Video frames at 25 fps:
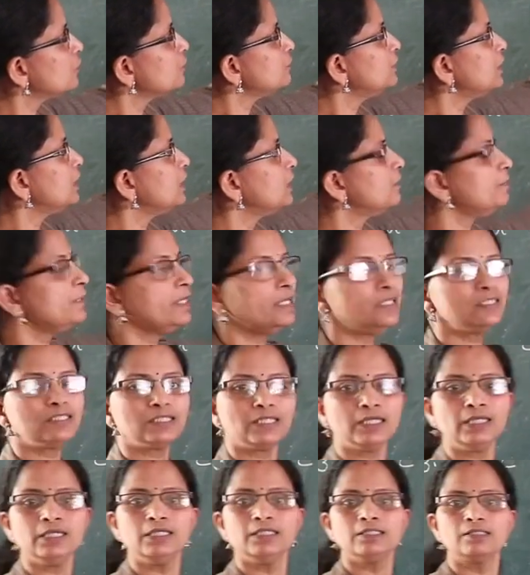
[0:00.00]
of the image
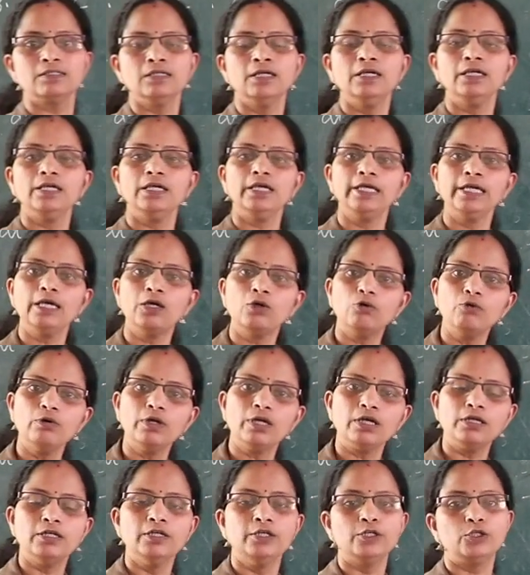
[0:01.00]
is
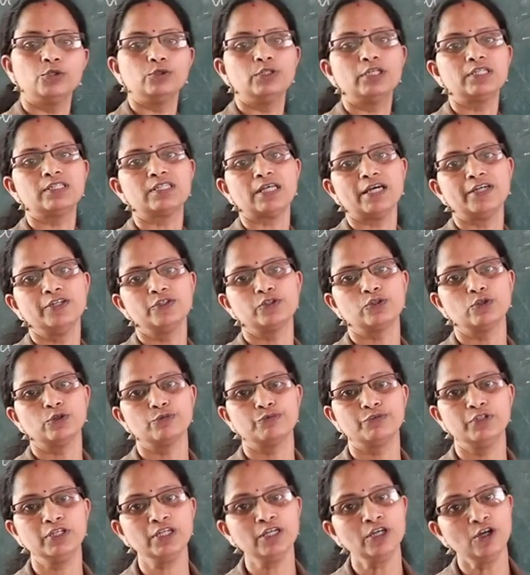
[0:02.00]
equal to the size
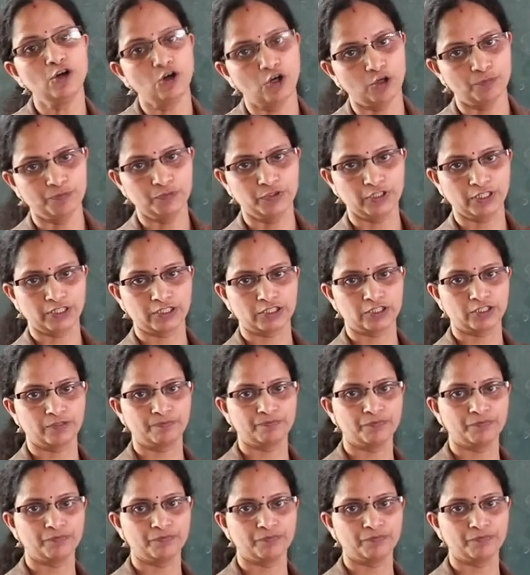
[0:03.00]
of the object.